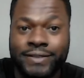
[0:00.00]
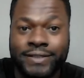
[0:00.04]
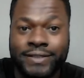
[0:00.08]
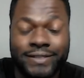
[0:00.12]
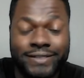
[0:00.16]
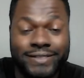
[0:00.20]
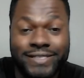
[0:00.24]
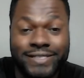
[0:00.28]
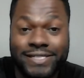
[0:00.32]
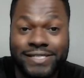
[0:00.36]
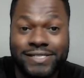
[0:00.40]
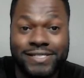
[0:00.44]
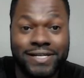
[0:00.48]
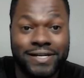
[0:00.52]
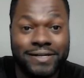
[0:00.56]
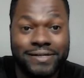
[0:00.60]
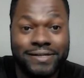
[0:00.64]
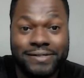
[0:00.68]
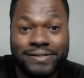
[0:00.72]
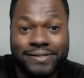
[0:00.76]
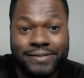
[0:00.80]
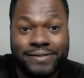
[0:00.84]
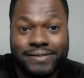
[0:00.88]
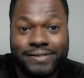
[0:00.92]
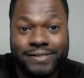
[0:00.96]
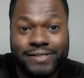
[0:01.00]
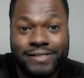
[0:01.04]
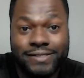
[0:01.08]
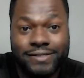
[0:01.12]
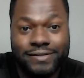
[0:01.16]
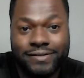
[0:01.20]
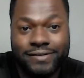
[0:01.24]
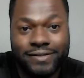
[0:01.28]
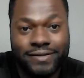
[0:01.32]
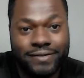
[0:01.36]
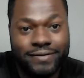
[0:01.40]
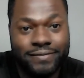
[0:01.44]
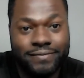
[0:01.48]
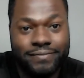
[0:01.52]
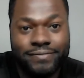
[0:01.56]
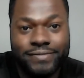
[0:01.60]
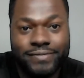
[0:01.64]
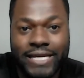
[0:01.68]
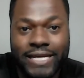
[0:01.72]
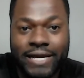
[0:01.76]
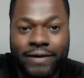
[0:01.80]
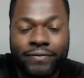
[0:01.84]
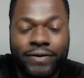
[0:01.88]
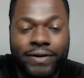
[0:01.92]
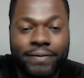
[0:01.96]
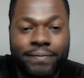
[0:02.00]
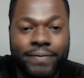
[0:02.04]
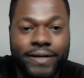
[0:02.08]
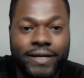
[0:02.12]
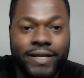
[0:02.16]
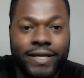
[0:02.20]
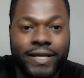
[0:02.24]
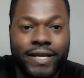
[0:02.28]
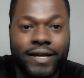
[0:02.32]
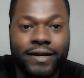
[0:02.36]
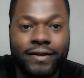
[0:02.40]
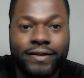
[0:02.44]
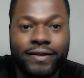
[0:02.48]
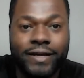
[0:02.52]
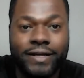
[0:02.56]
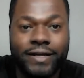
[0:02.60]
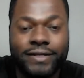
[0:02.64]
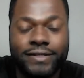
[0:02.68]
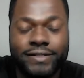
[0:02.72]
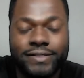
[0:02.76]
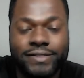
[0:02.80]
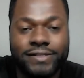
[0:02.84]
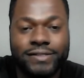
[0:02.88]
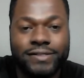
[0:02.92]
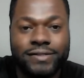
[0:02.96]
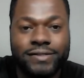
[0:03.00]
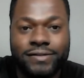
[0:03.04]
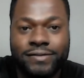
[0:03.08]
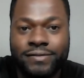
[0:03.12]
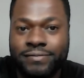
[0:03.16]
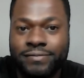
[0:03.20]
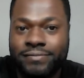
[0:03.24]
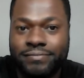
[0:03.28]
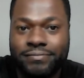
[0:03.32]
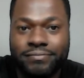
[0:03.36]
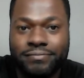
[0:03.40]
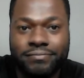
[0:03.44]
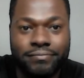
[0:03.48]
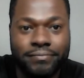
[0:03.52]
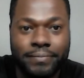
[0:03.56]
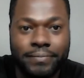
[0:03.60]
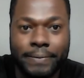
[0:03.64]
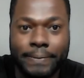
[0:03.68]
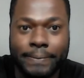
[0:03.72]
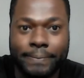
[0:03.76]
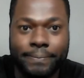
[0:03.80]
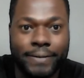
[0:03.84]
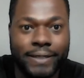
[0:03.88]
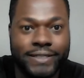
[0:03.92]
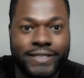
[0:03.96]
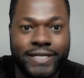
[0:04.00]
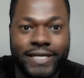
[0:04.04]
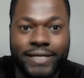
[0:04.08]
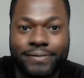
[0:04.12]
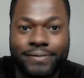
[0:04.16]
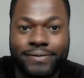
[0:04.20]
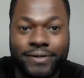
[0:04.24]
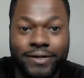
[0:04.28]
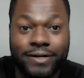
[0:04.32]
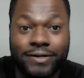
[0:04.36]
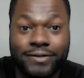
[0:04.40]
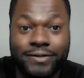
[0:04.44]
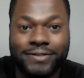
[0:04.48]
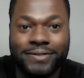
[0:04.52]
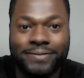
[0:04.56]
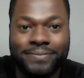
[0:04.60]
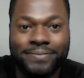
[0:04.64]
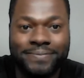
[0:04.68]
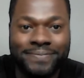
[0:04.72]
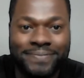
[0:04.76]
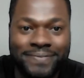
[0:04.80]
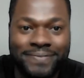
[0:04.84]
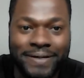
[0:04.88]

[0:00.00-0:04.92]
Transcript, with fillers: she's, uh, the time we've been together, I just, my tapes are awesome.